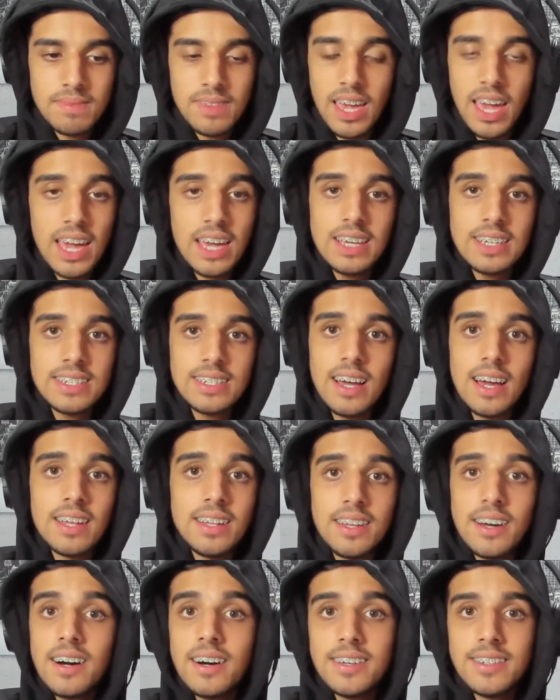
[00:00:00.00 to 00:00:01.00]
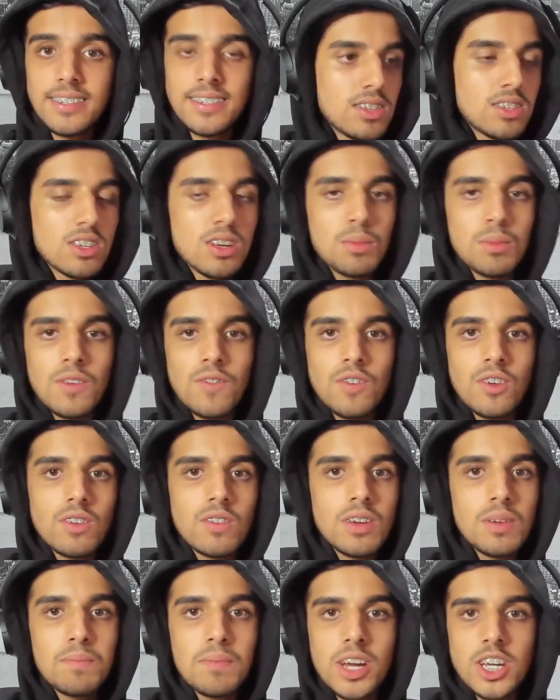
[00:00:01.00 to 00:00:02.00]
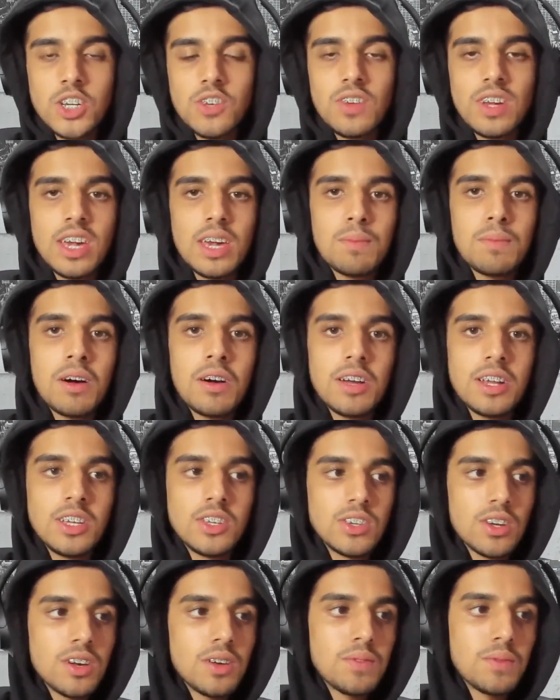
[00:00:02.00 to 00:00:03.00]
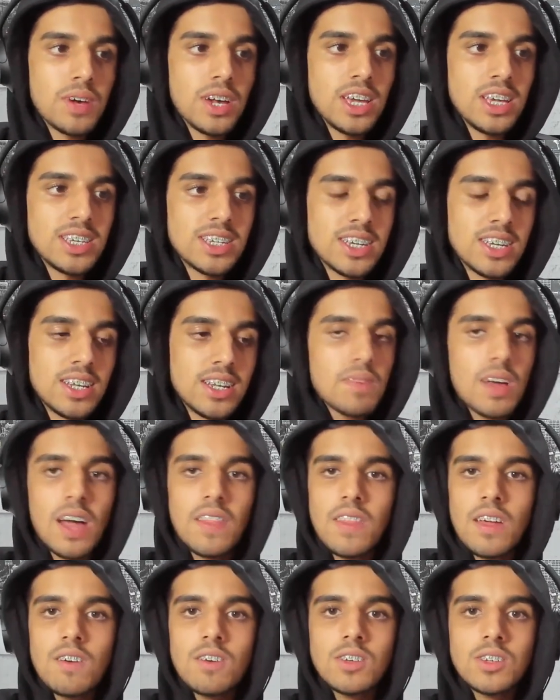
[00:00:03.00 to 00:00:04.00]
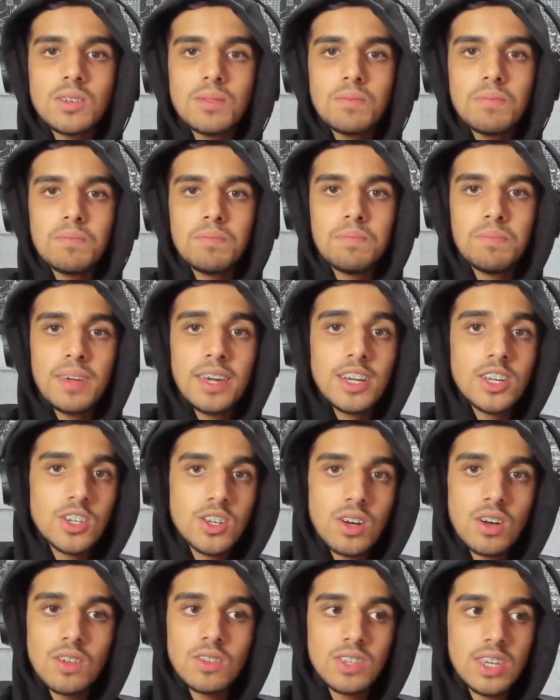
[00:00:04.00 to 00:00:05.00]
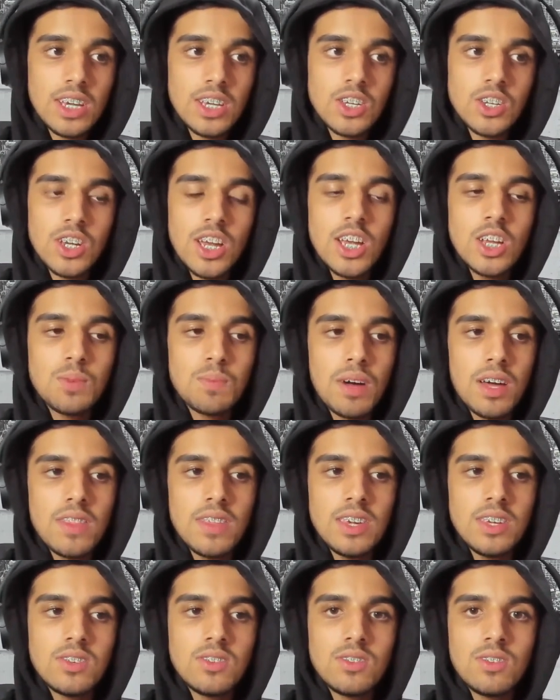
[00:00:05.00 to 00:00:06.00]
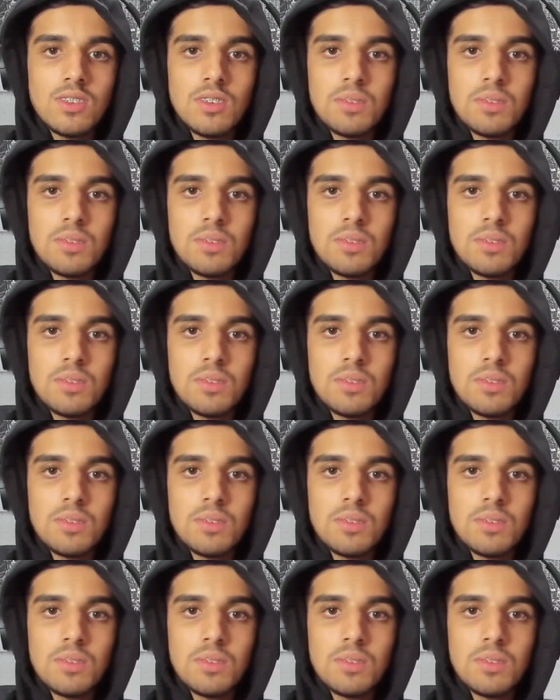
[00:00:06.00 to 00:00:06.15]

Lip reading: KSI does, Tommy Fury measuring him out in his own ways, and there are some big shots exchanged by these two,